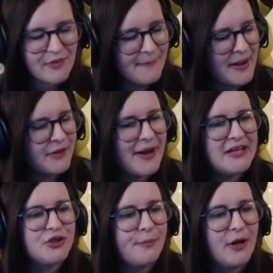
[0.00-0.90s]
By the way, I
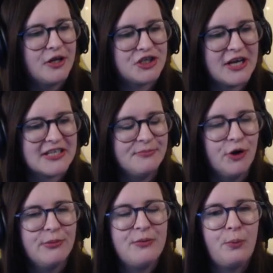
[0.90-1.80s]
do apologize. I'm
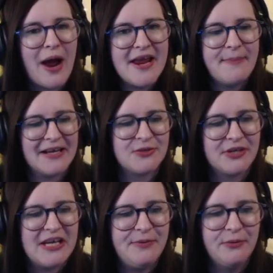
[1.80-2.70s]
normally way better at
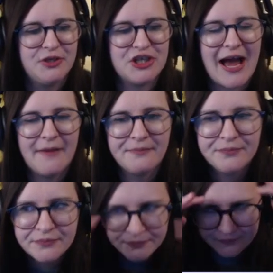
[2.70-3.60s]
keeping it with chat.
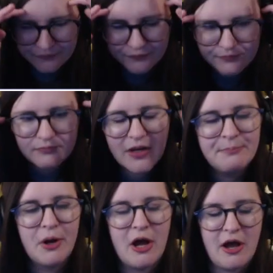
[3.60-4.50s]

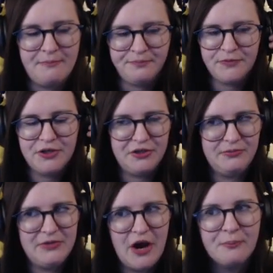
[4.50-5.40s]
But um you
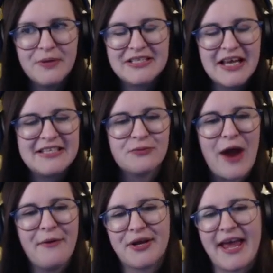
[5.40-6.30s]
you know, it's it's a
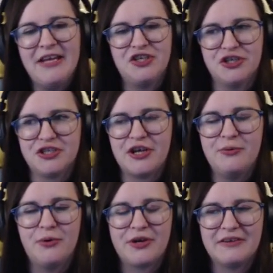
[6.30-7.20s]
rare occasion, so you're
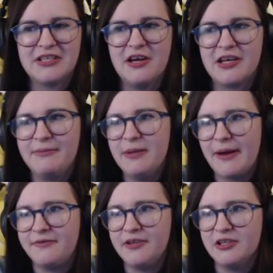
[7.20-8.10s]
all gonna have to give me the
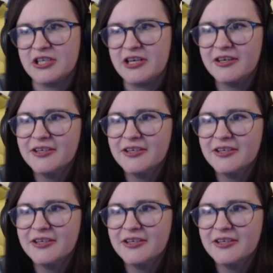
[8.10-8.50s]
benefit of the D.